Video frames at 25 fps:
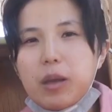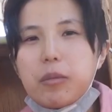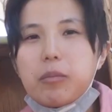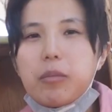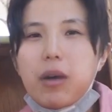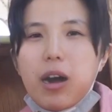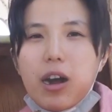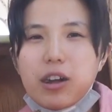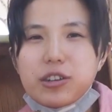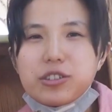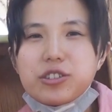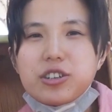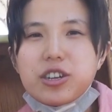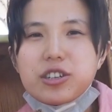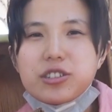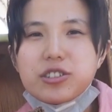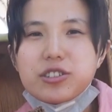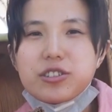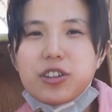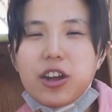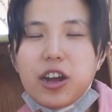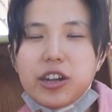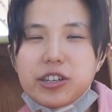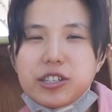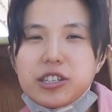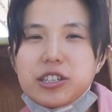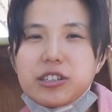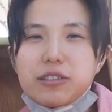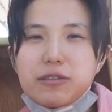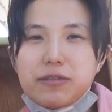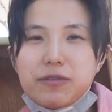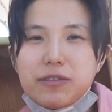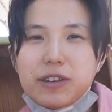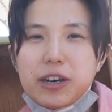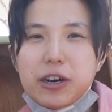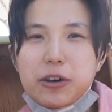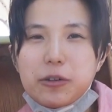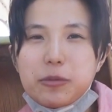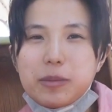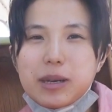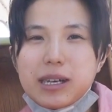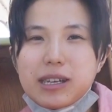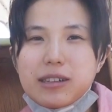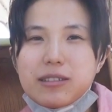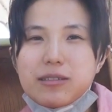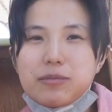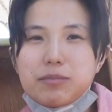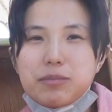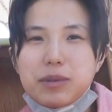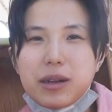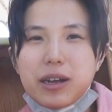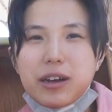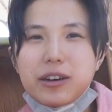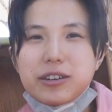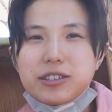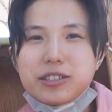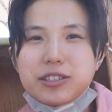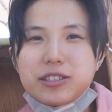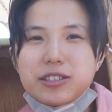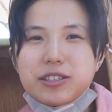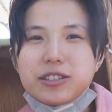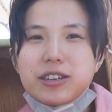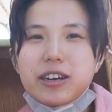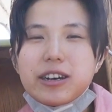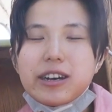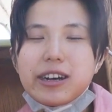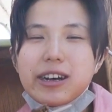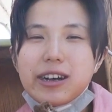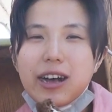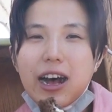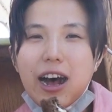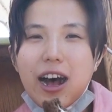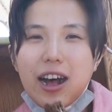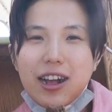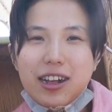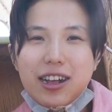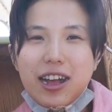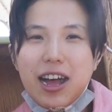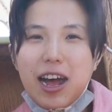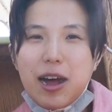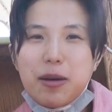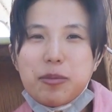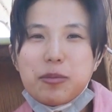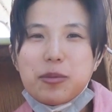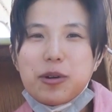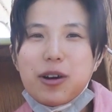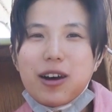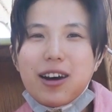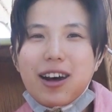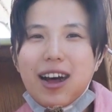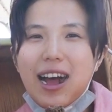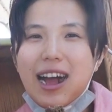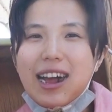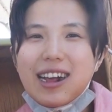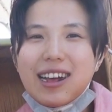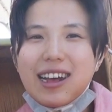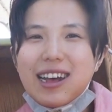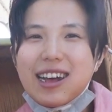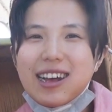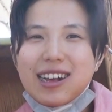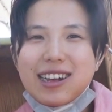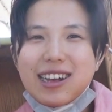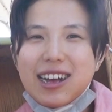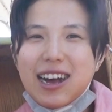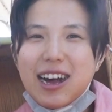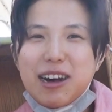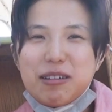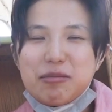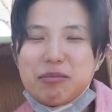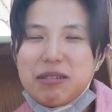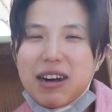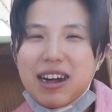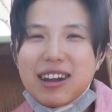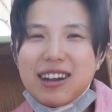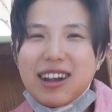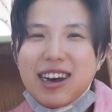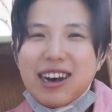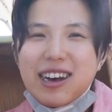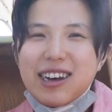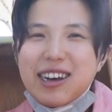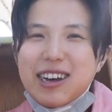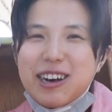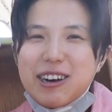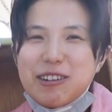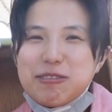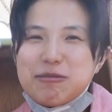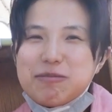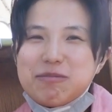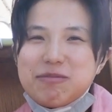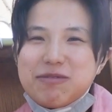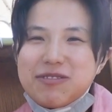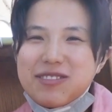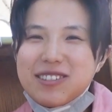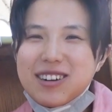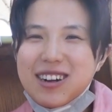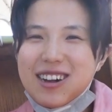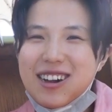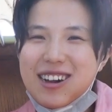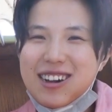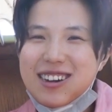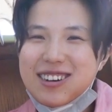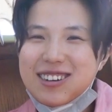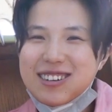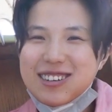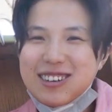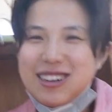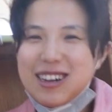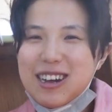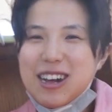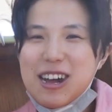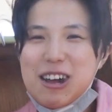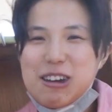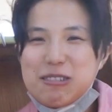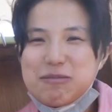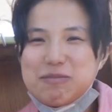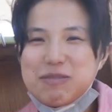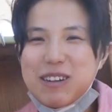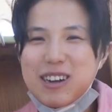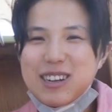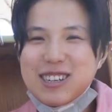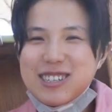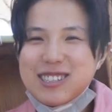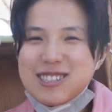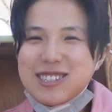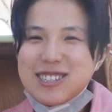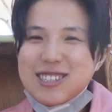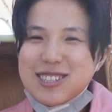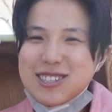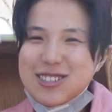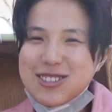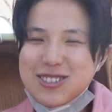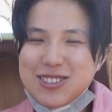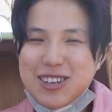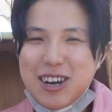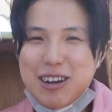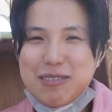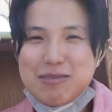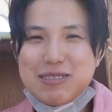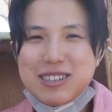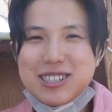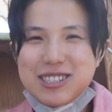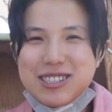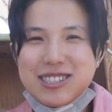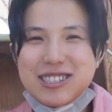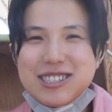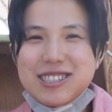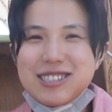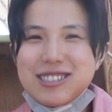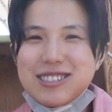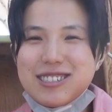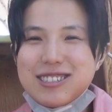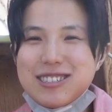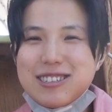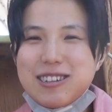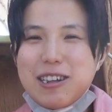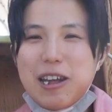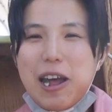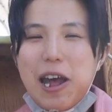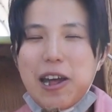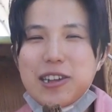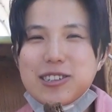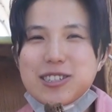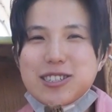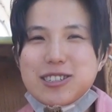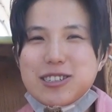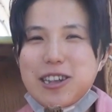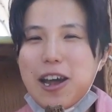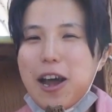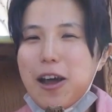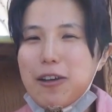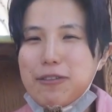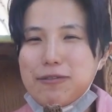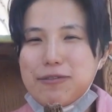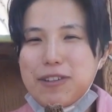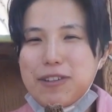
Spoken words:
I've just started filming because on camera I can't get mad at him. But he just dropped the cheese and start